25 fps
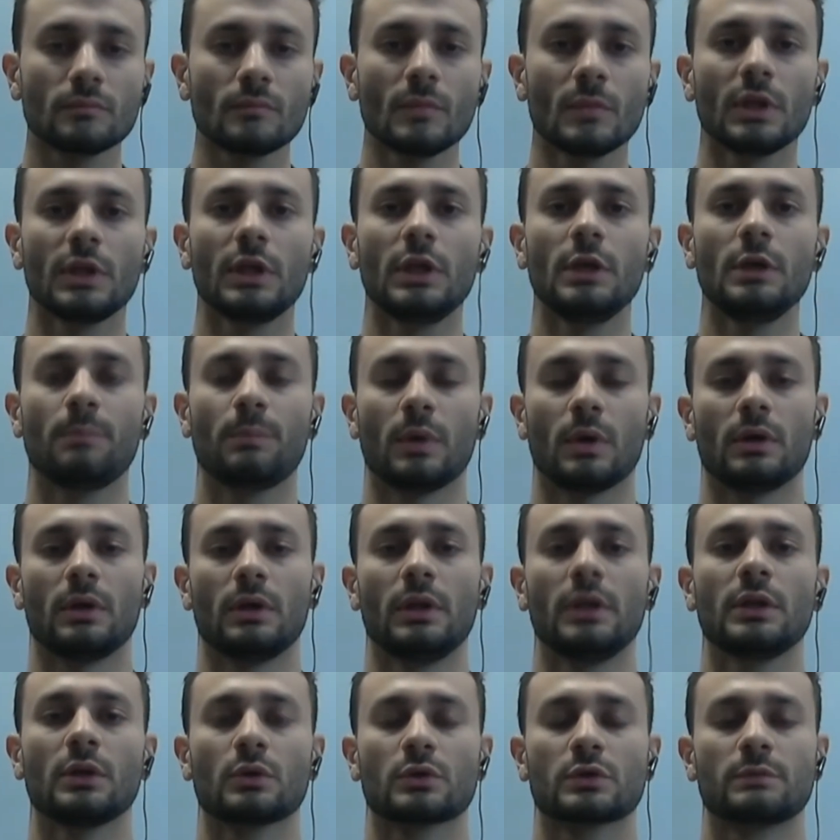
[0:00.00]
keep
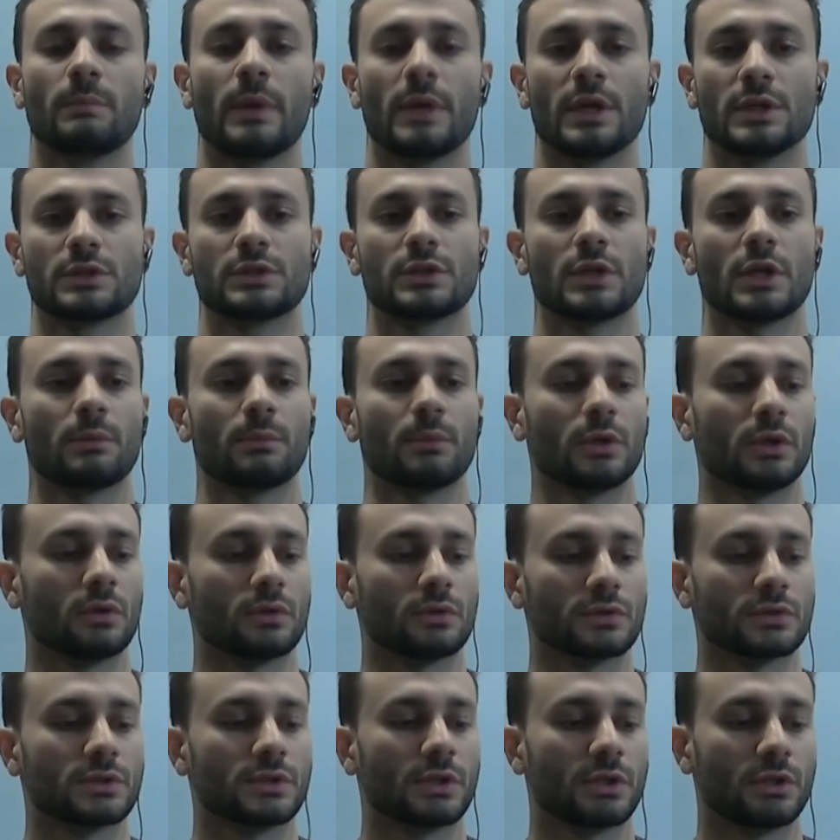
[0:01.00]
Linux-based
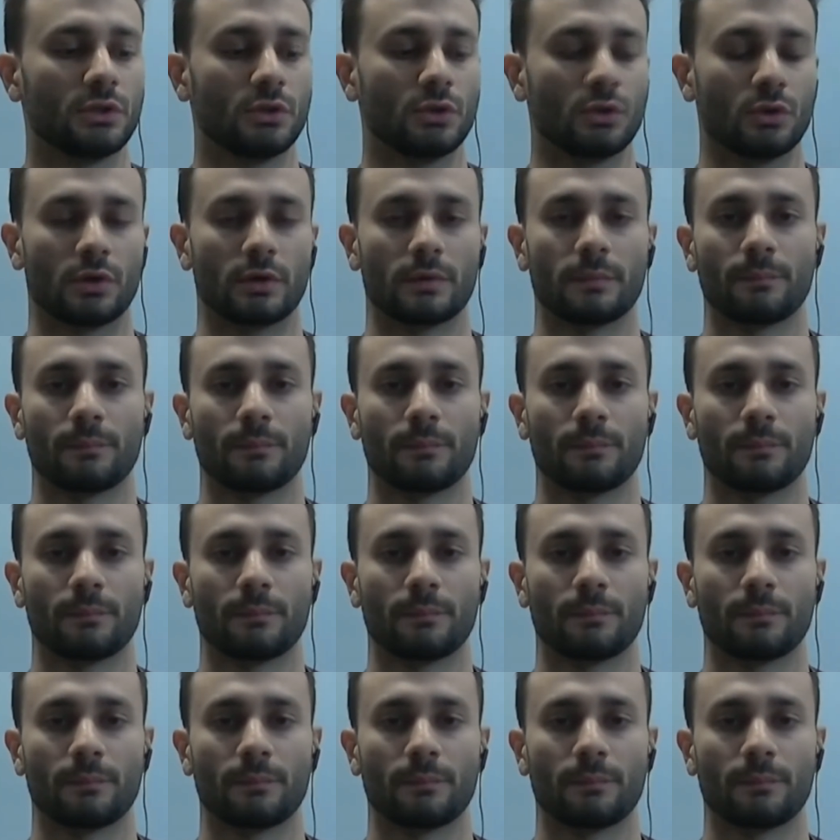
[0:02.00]
terminals secure